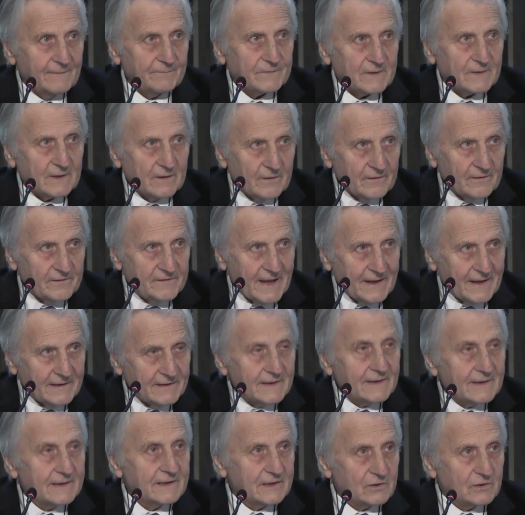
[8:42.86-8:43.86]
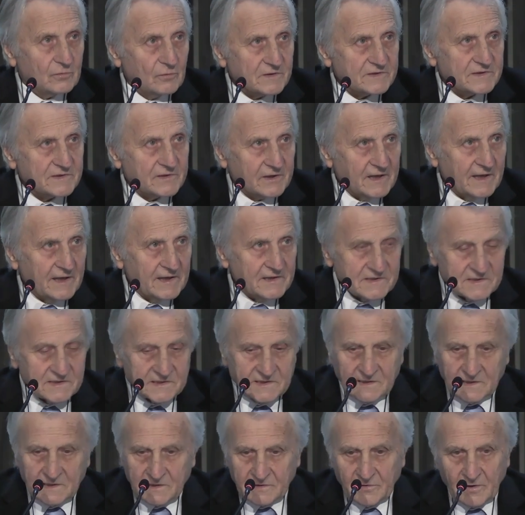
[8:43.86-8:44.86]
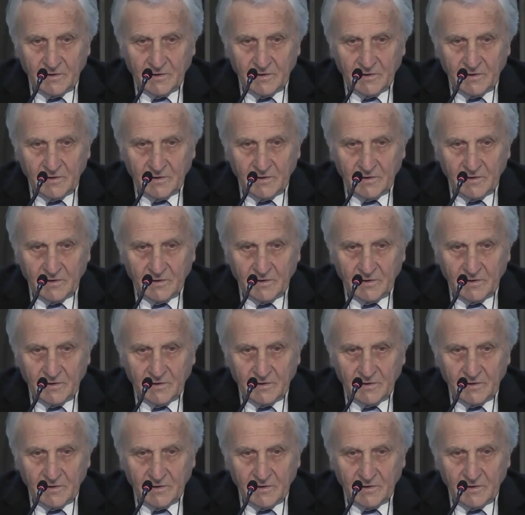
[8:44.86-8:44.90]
than it was the case in the